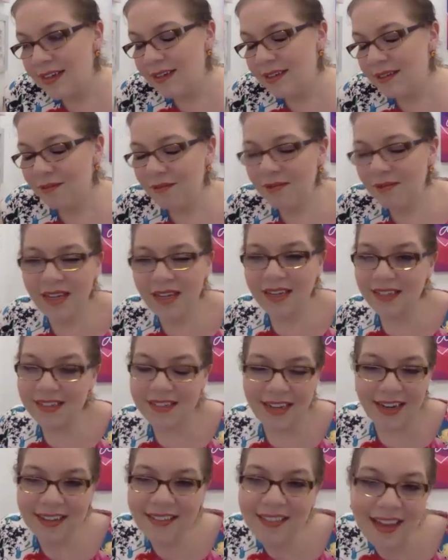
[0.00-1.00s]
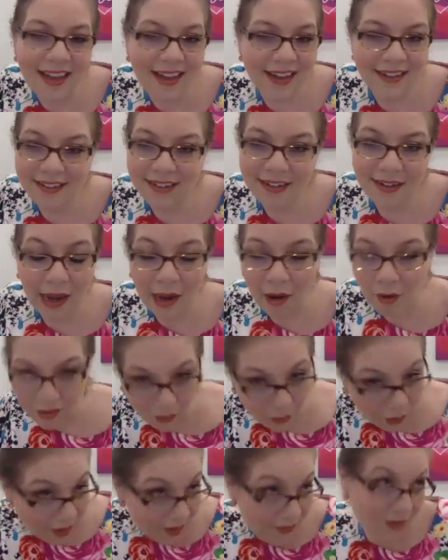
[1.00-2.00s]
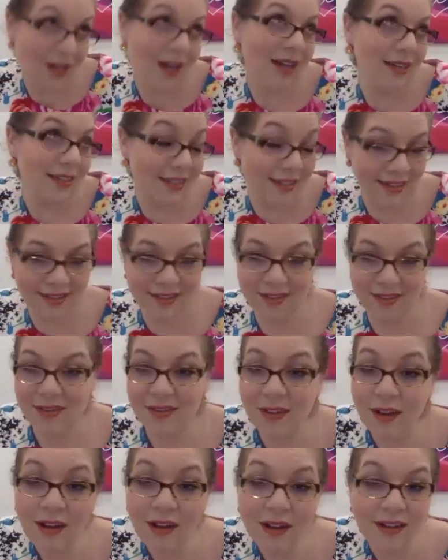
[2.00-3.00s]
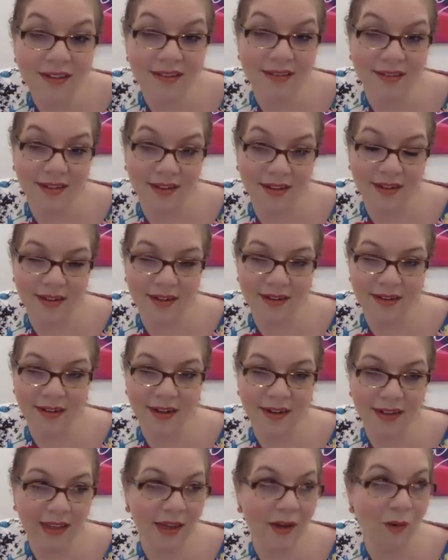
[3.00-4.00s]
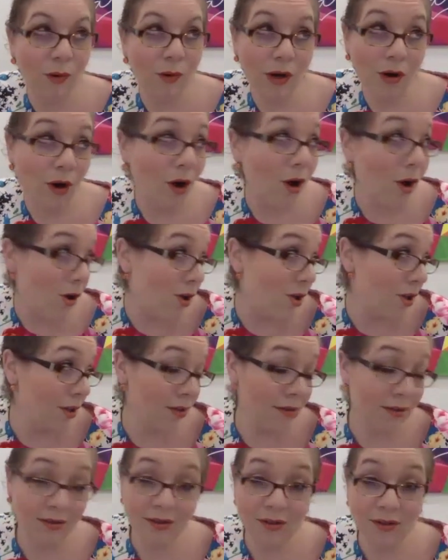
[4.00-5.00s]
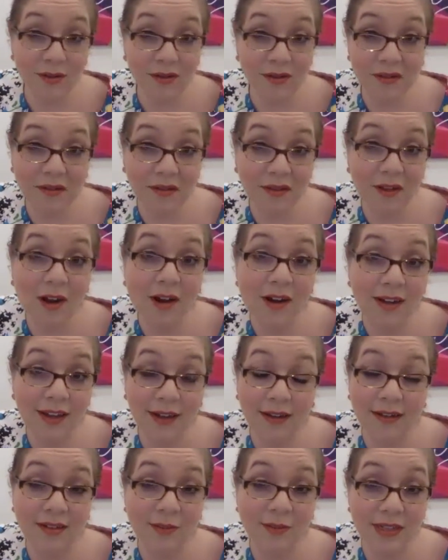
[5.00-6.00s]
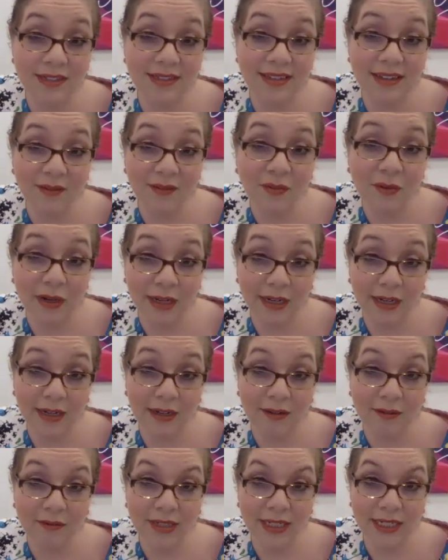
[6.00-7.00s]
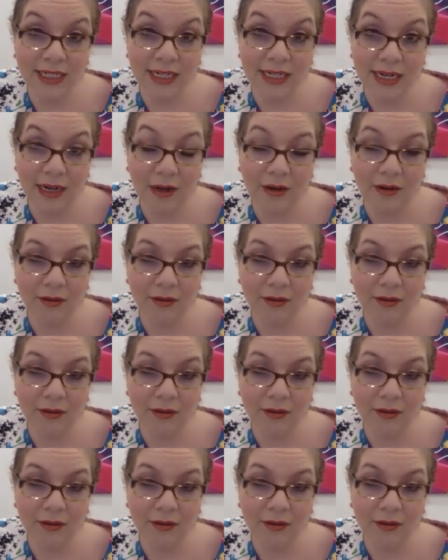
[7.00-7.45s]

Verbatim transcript: we can take that out of whatever context the song is in, and like we're all longing to be set free right now,